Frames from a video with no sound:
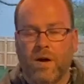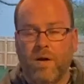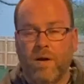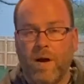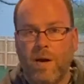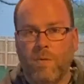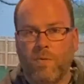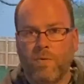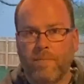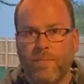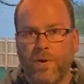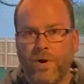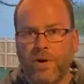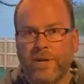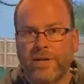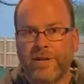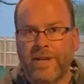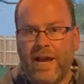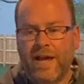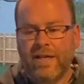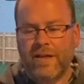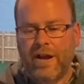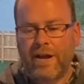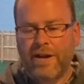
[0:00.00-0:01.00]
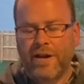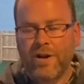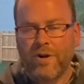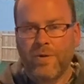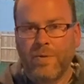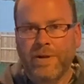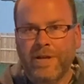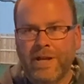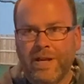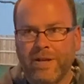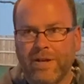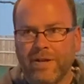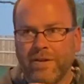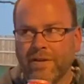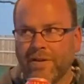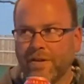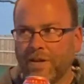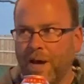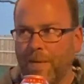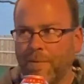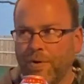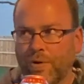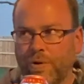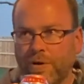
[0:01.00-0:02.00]
All right, we're burning daylight here. We need to
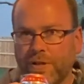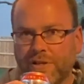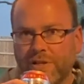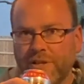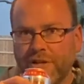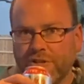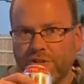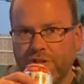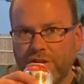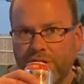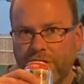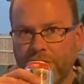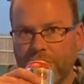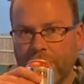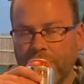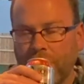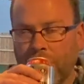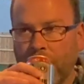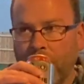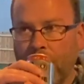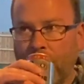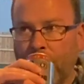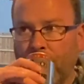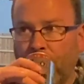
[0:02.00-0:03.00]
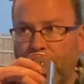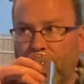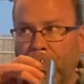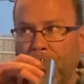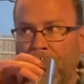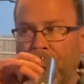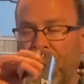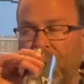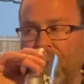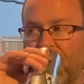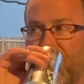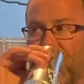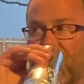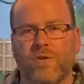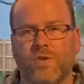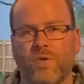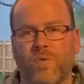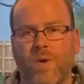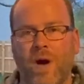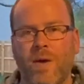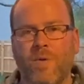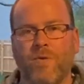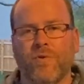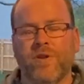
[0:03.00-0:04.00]
come to a decision here.
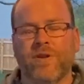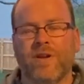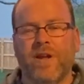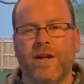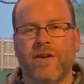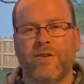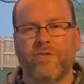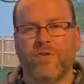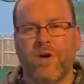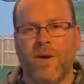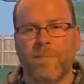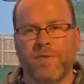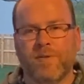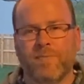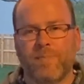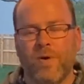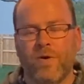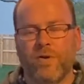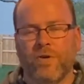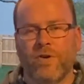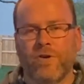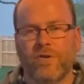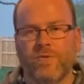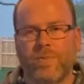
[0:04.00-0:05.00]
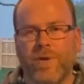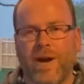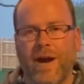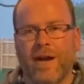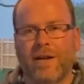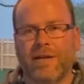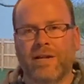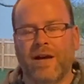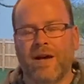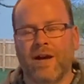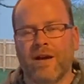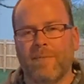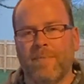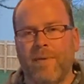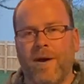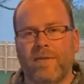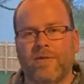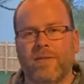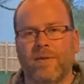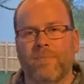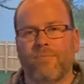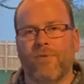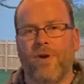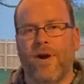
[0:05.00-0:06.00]
So while we're looking at drum smokers, we got to talk
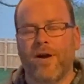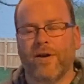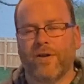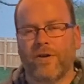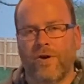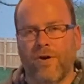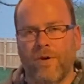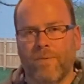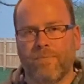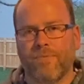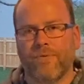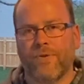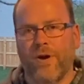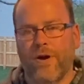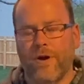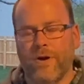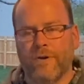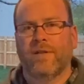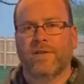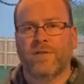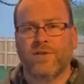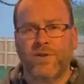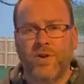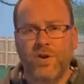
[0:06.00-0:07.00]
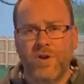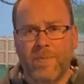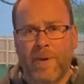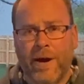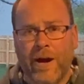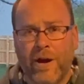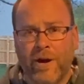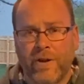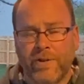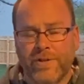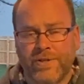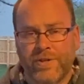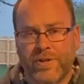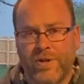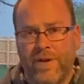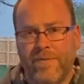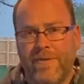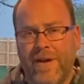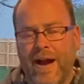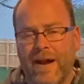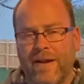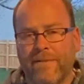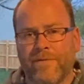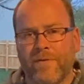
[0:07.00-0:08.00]
about the Bronco Pro. It's new to my arsenal. I've
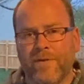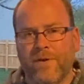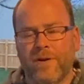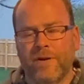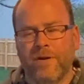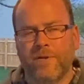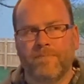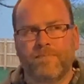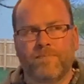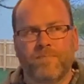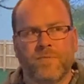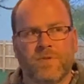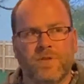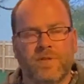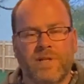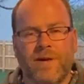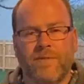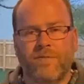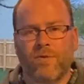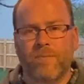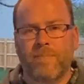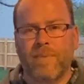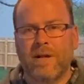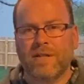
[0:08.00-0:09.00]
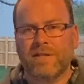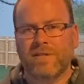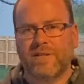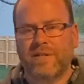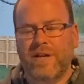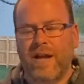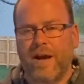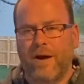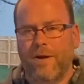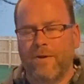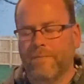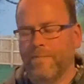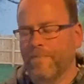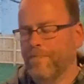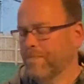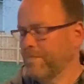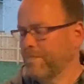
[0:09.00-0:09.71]
had it for several months now,